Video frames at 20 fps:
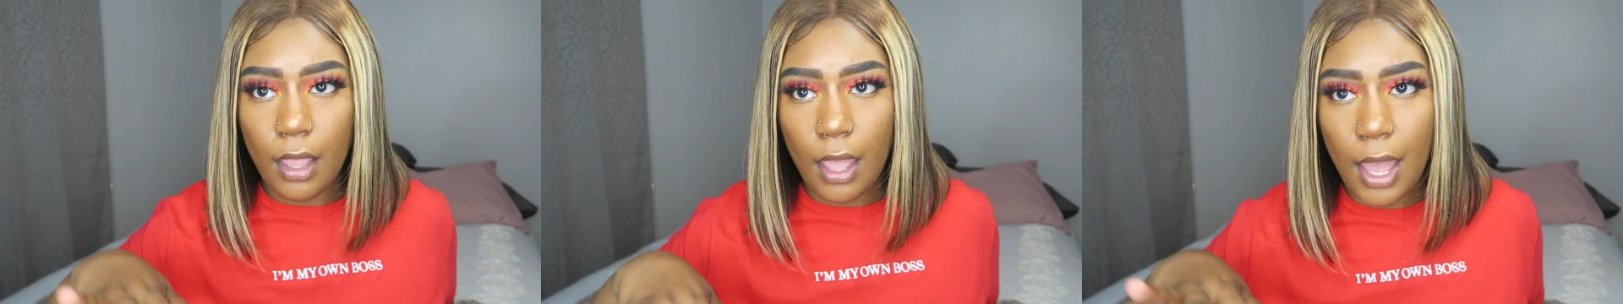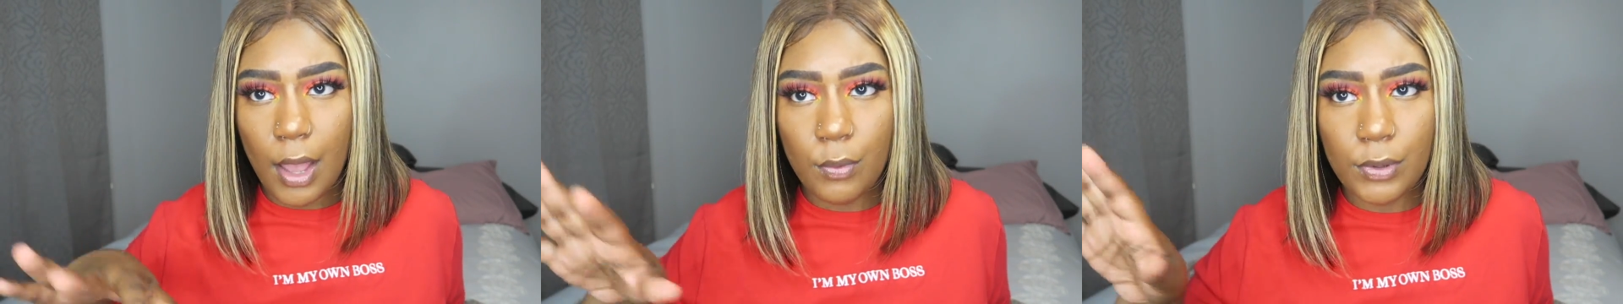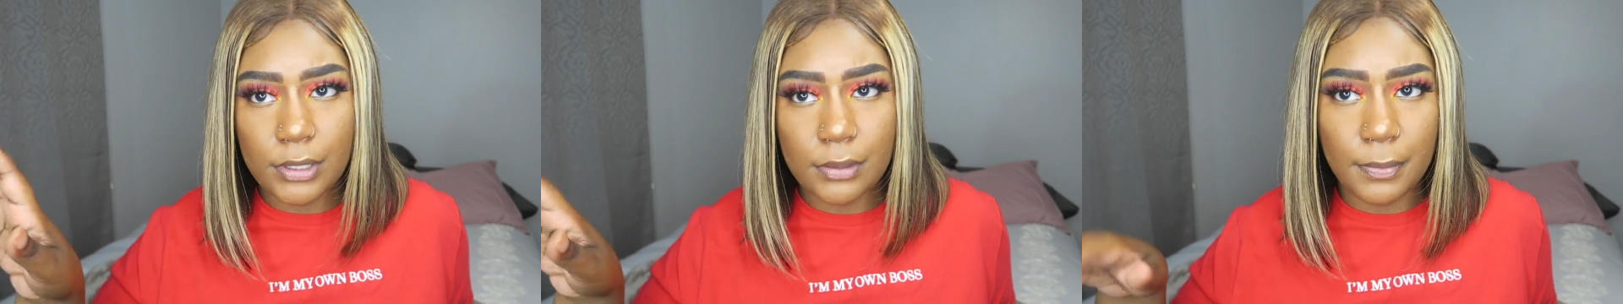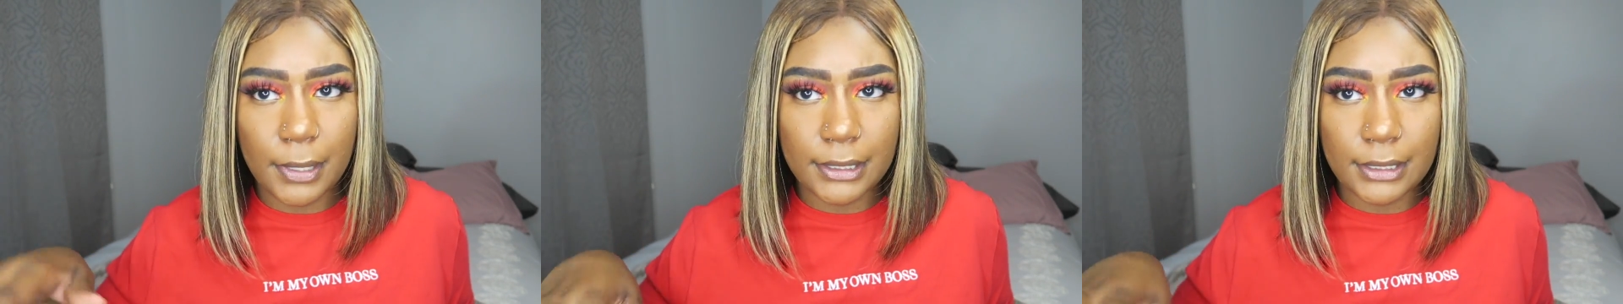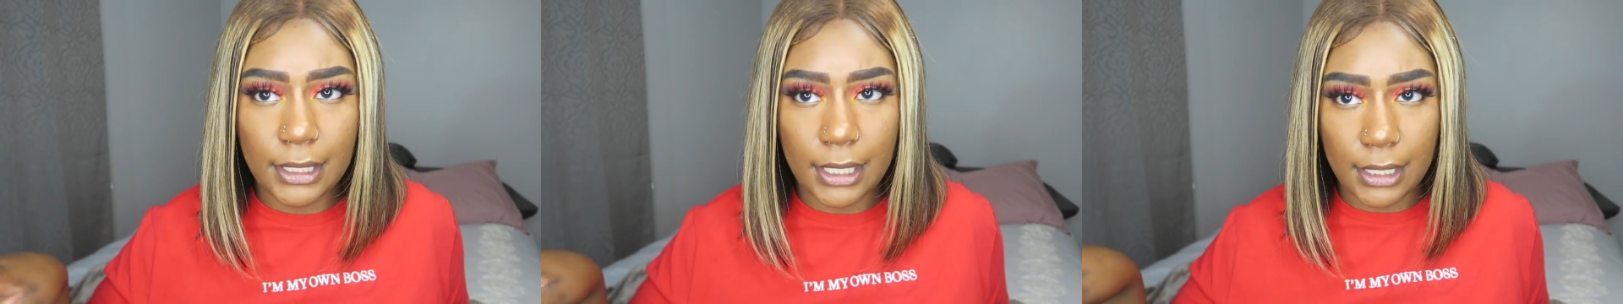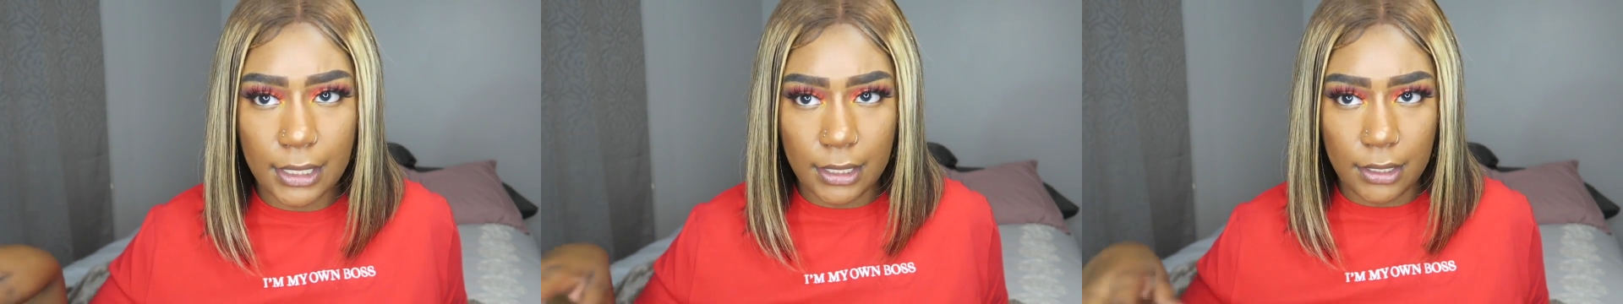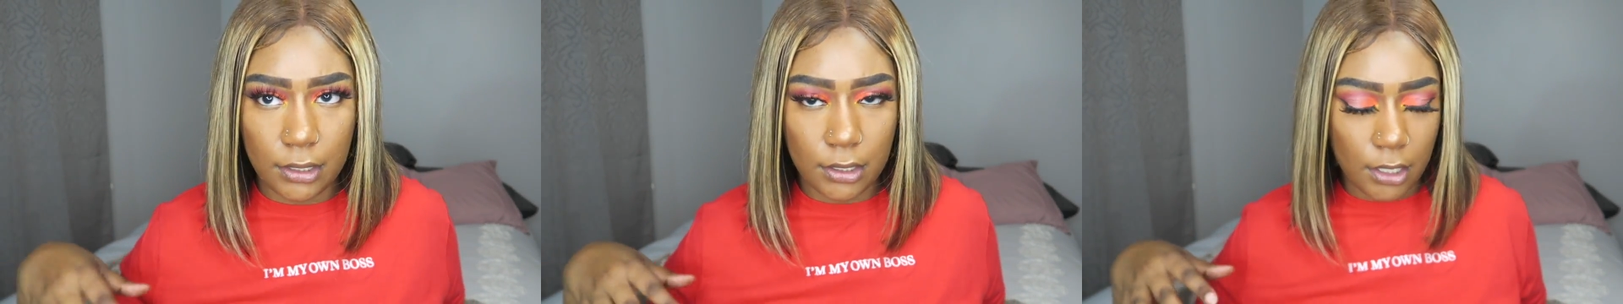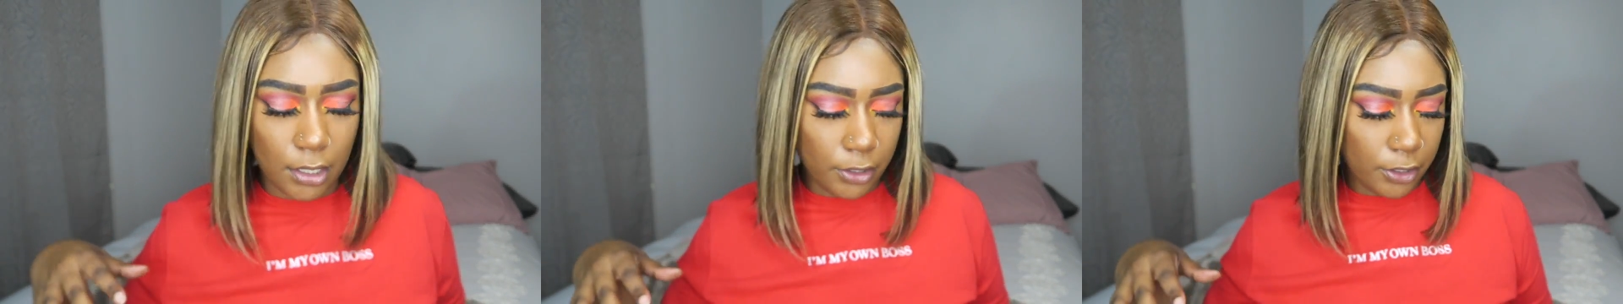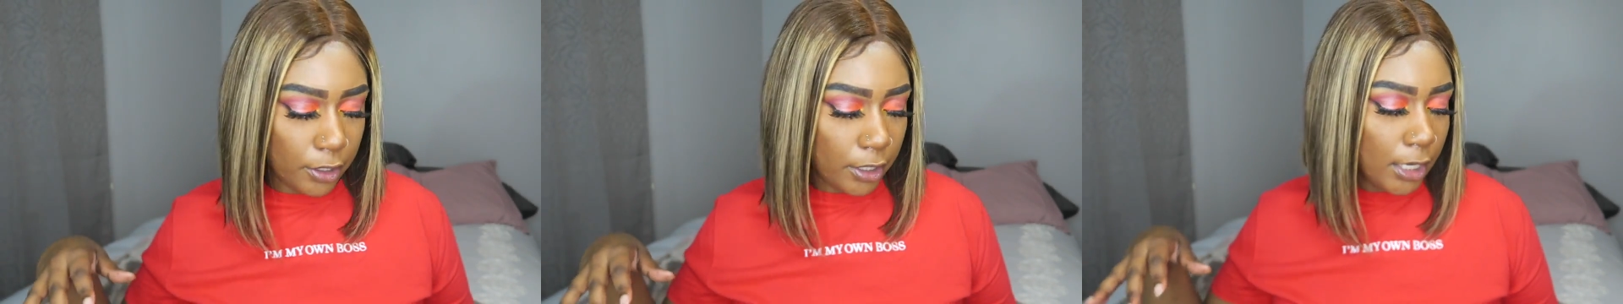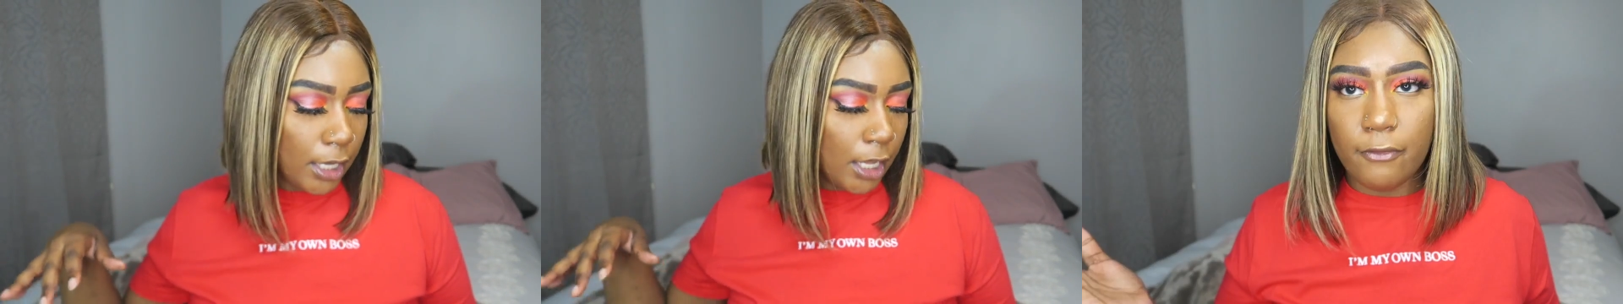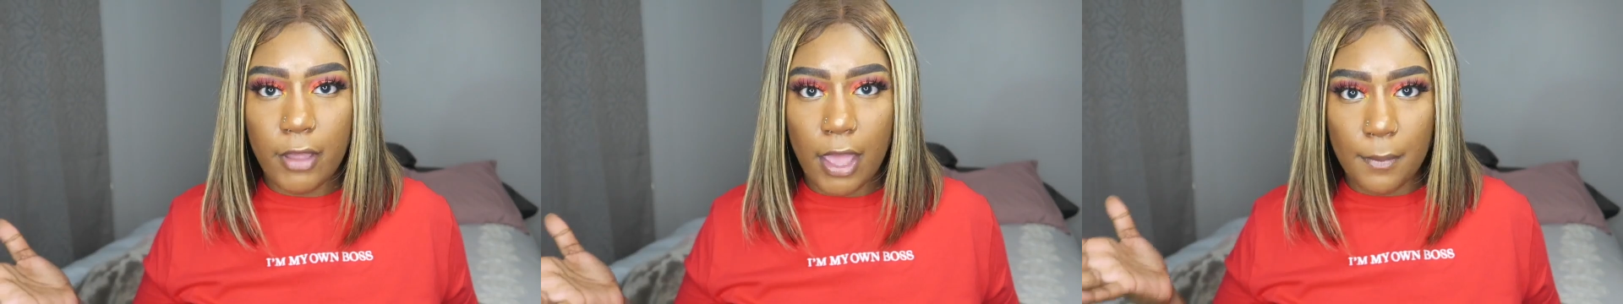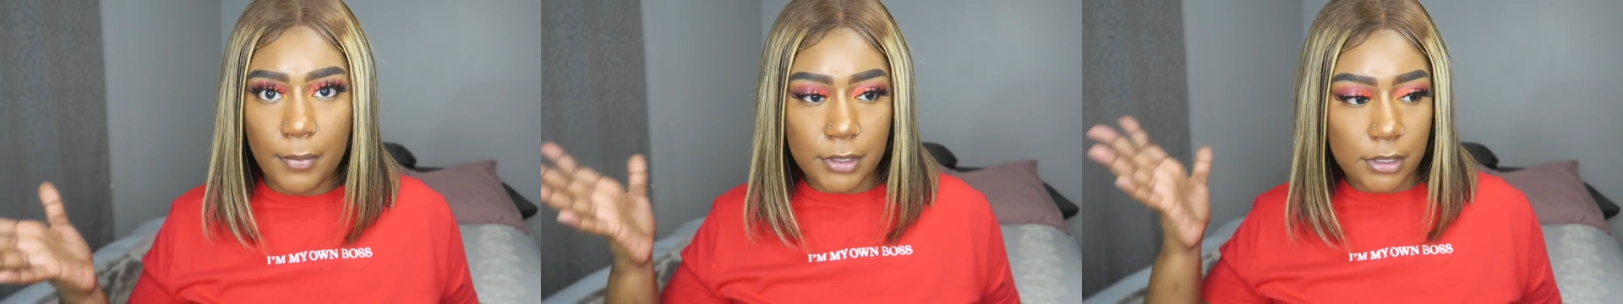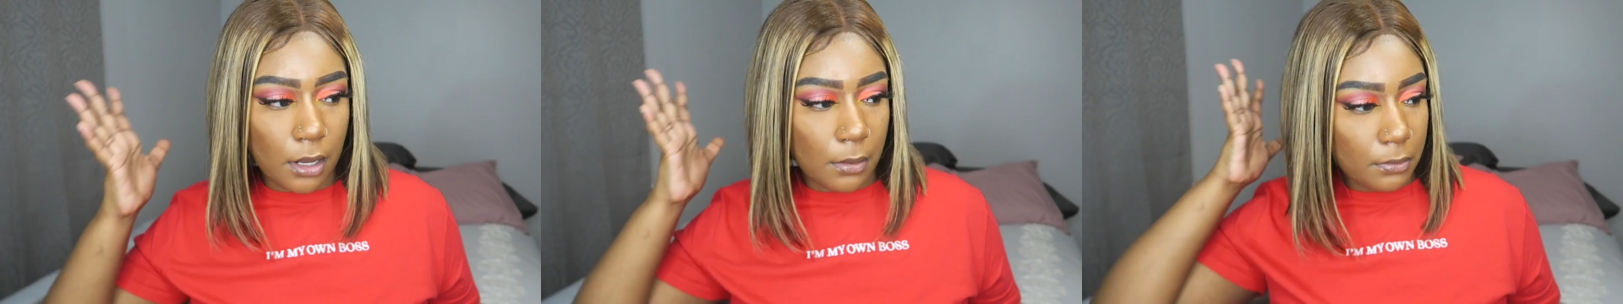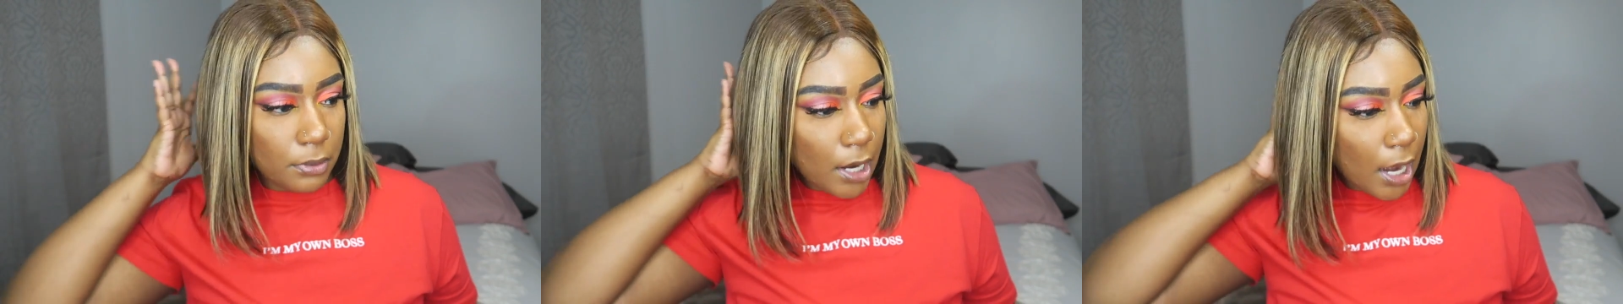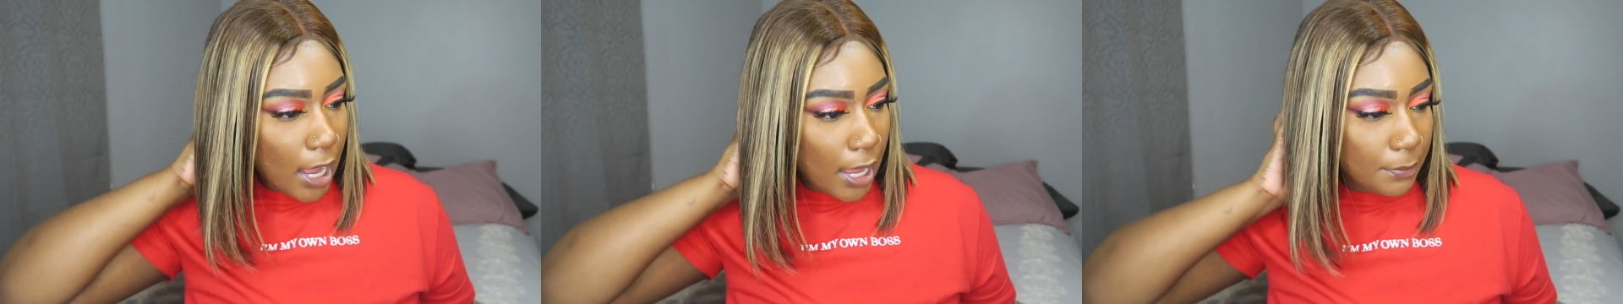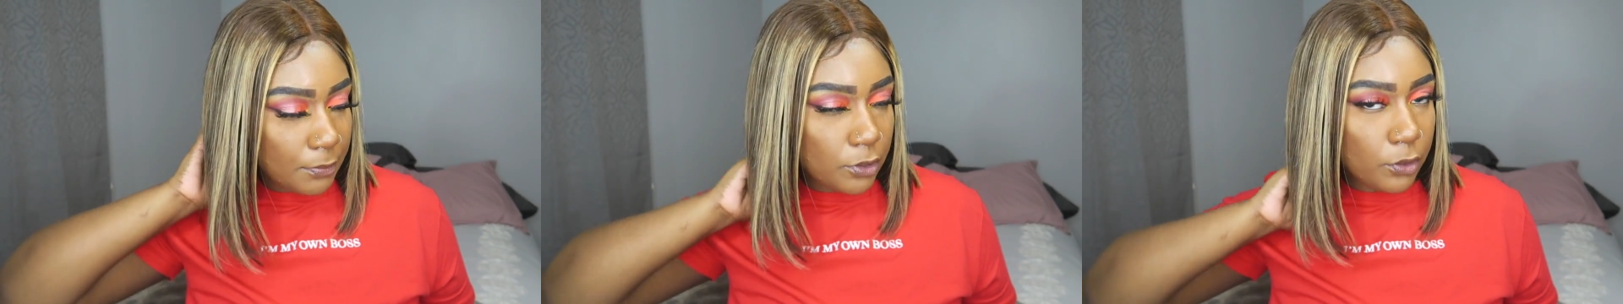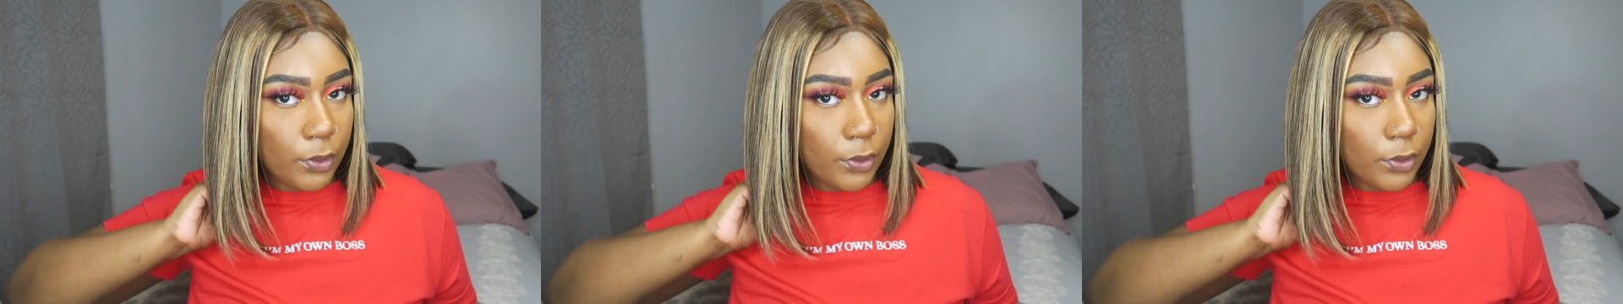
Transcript: I wasn't about to get it in the other. I have Amazon Prime,